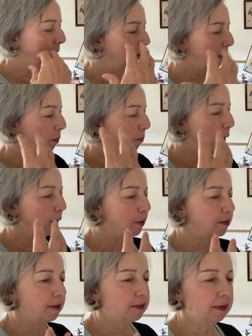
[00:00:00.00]

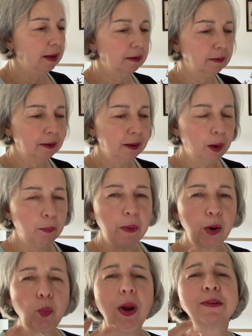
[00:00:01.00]
composer said, "Ma
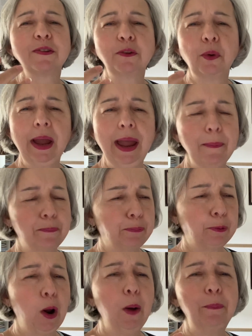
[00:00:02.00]
questo è
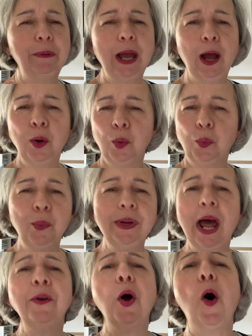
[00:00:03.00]
proprio
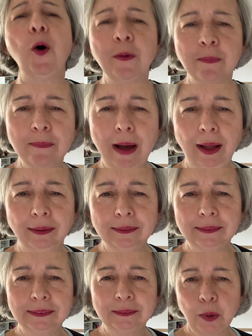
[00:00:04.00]
una norma,
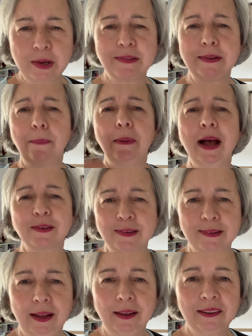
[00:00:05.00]
questa
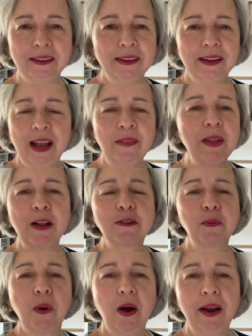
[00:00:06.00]
pasta," and that's
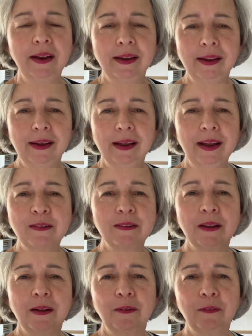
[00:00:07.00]
why it's
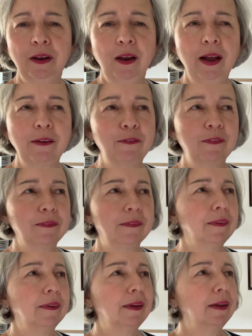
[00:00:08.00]
like
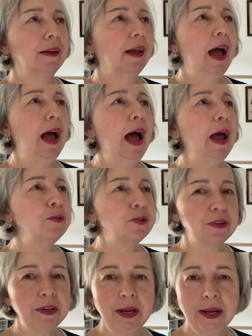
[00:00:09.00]
100
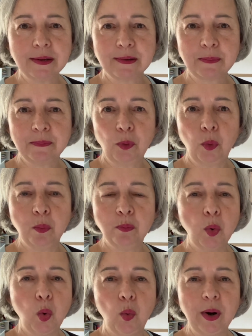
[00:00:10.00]
years or
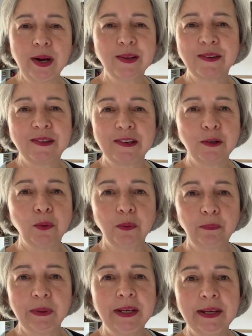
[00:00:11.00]
more, it's still
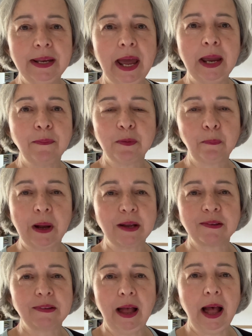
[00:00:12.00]
been named
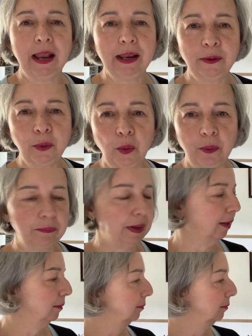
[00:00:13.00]
pasta alla norma.